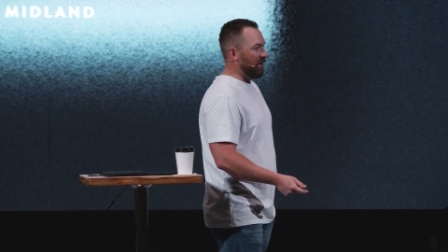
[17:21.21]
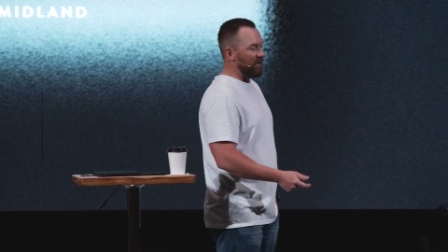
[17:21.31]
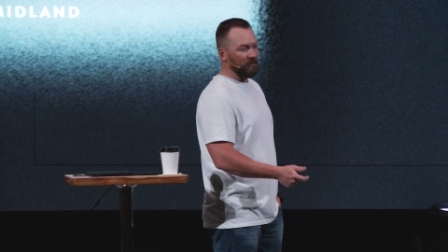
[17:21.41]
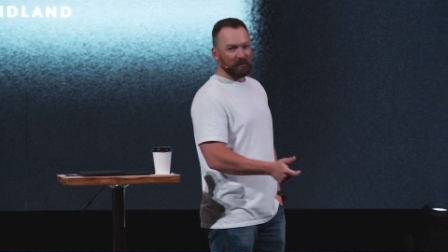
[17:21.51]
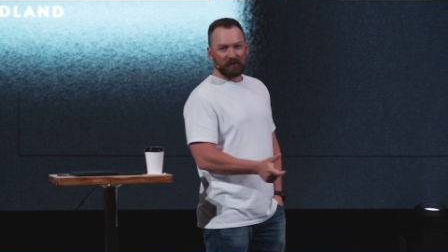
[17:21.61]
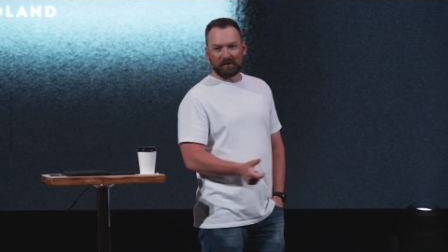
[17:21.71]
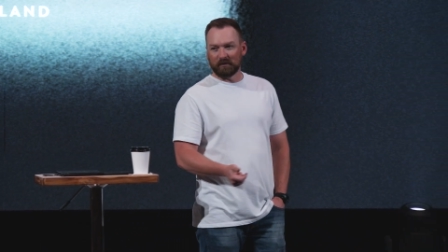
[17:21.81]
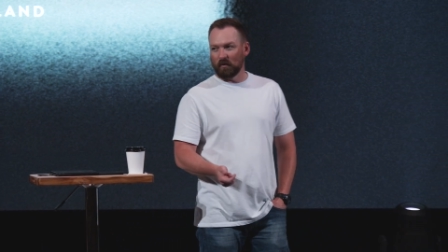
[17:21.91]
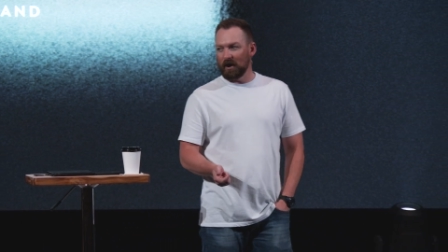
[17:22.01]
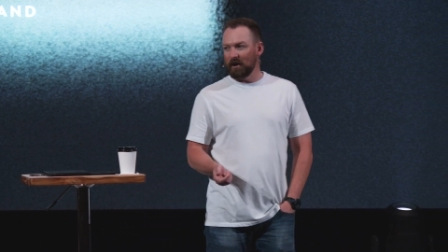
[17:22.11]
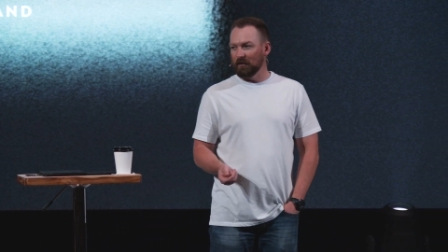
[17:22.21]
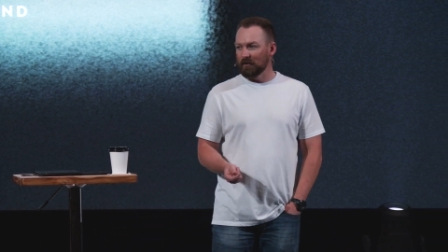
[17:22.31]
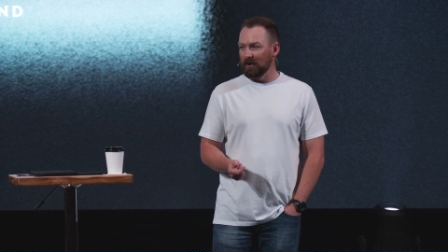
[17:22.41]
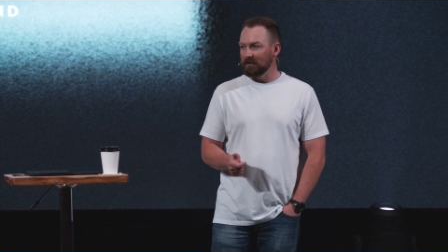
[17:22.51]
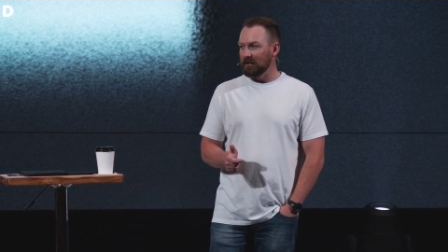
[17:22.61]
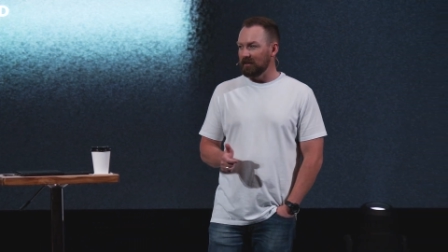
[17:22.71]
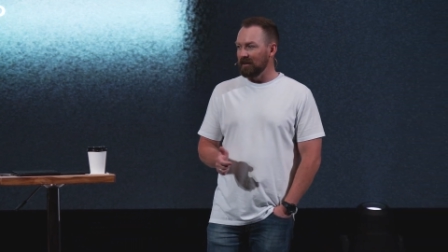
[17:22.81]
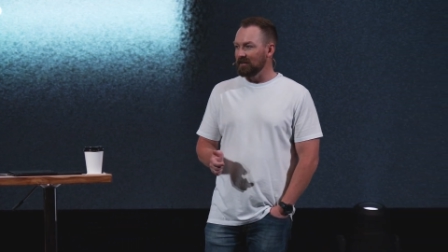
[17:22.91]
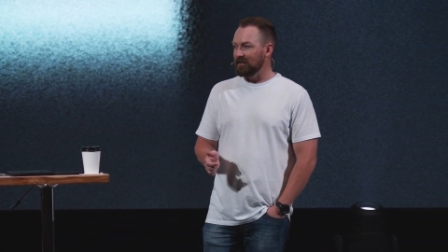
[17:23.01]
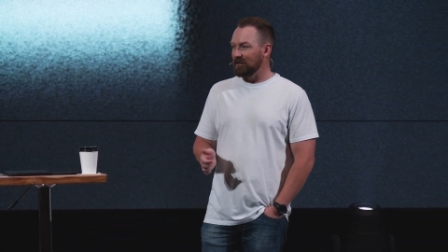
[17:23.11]
he will do some wild, crazy
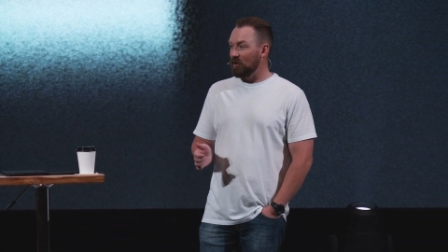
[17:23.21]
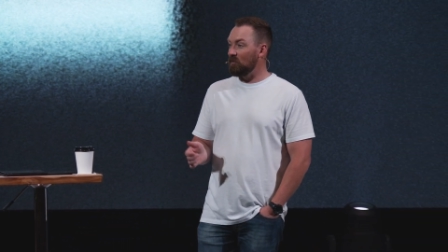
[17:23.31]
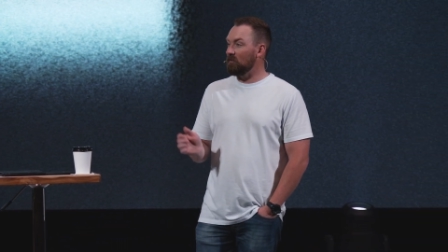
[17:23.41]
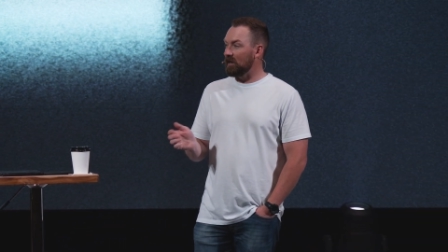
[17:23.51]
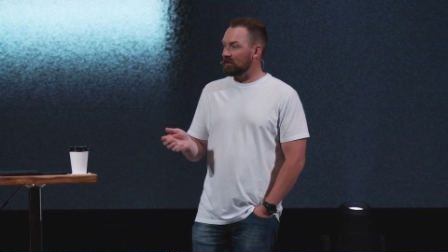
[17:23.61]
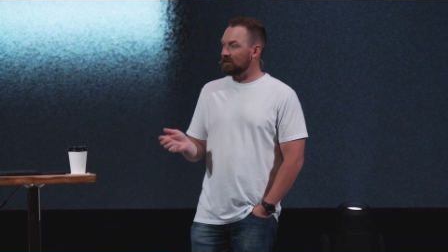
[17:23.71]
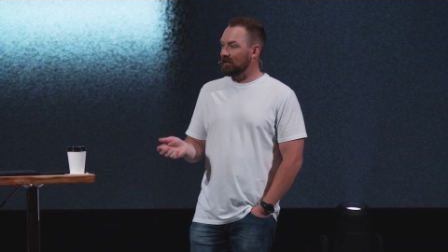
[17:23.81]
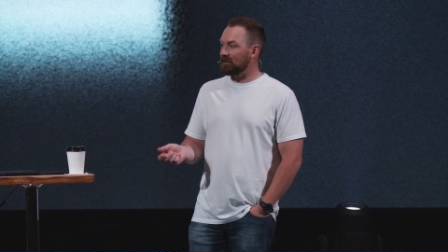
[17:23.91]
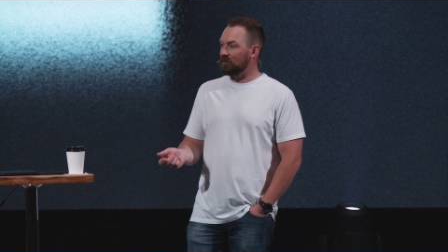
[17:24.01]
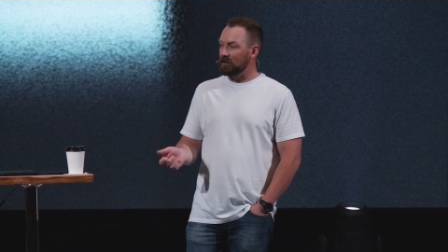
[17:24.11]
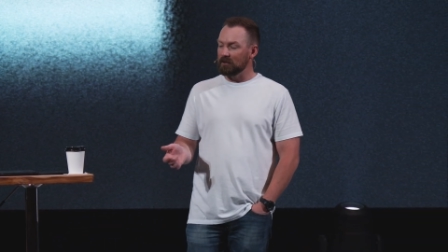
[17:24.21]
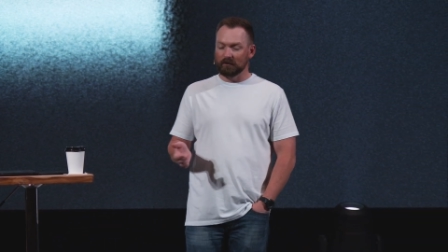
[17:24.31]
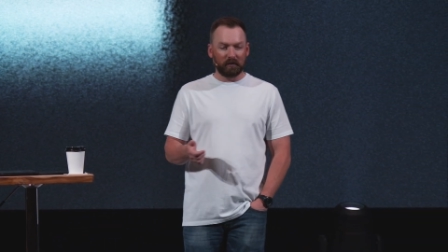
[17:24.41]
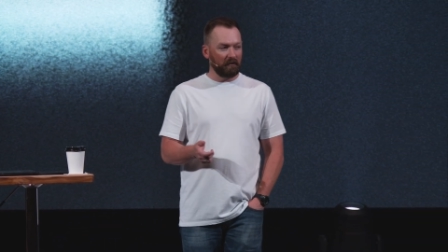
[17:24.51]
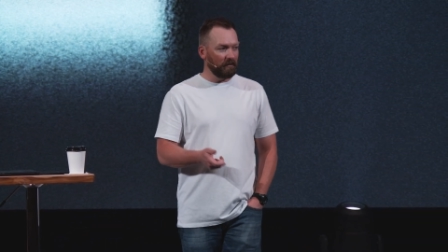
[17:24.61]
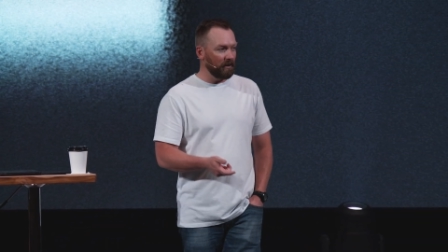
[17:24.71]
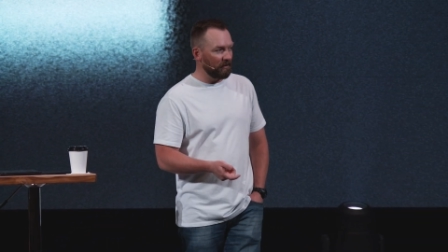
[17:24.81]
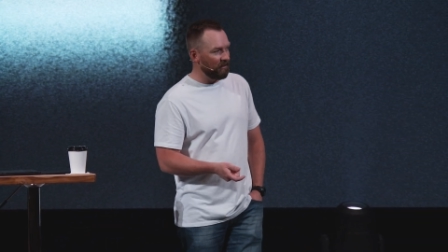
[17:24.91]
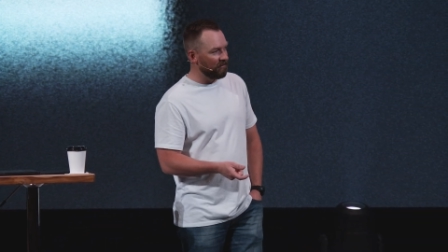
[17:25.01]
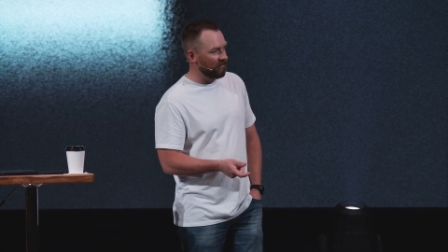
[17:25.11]
things that don't make sense, which is what
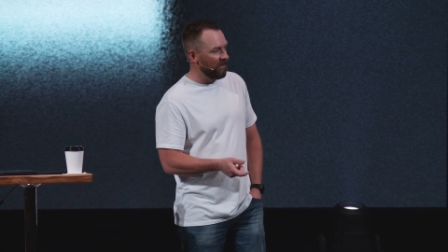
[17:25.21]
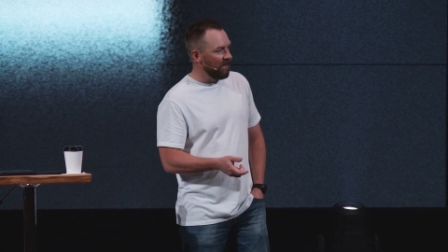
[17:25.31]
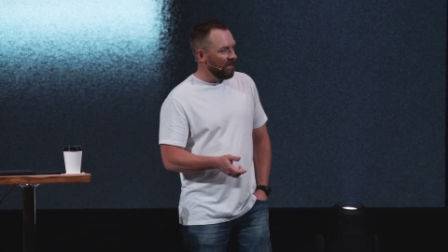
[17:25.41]
faith is.